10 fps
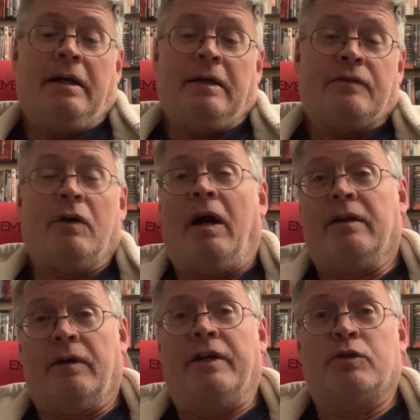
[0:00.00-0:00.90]
So I
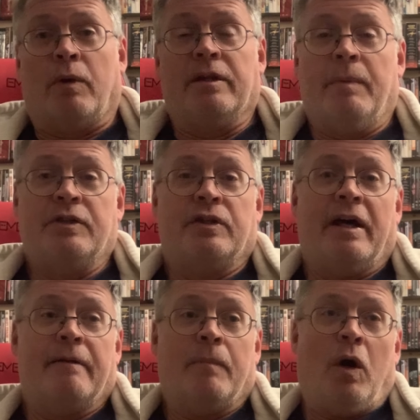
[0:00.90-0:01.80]
don't know. I just wanted to mention
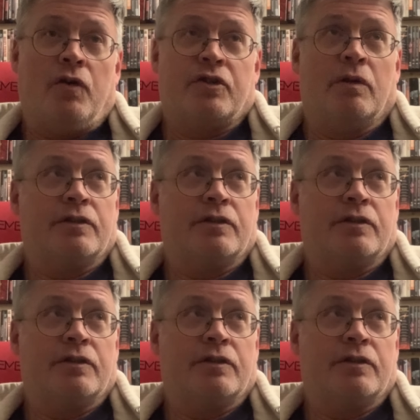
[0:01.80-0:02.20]
that. Also,